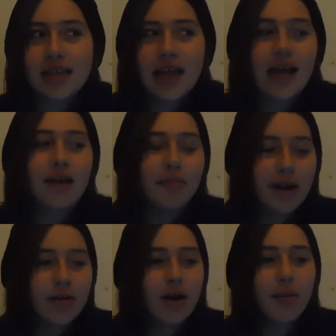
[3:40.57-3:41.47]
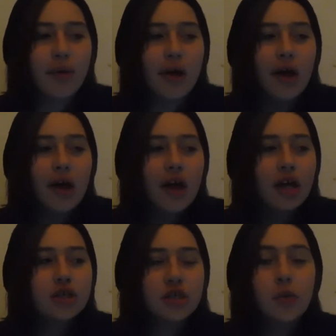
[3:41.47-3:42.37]
And my grandma,
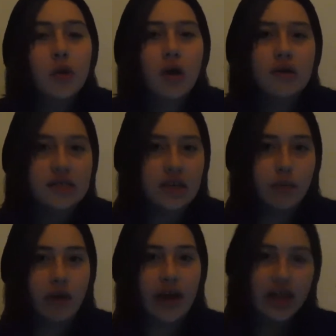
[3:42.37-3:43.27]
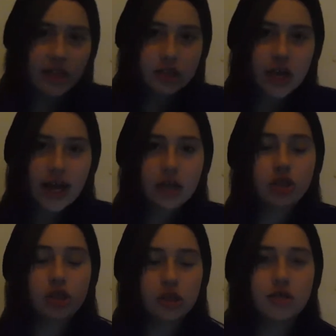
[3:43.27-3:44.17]
she would always keep like
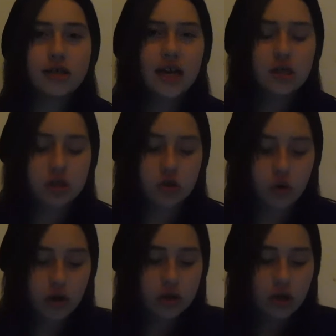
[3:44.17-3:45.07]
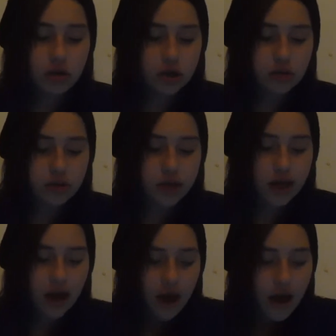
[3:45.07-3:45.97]
change in her desk drawer, so she was
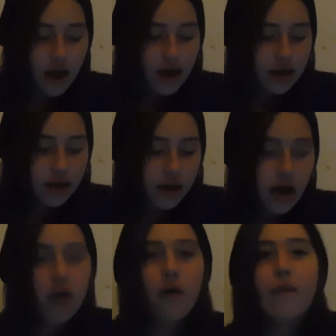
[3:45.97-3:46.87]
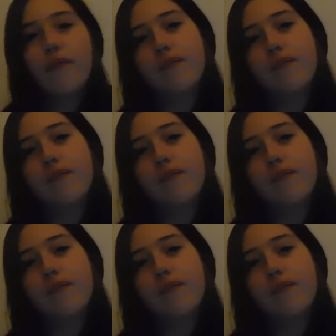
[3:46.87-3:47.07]
like, you know,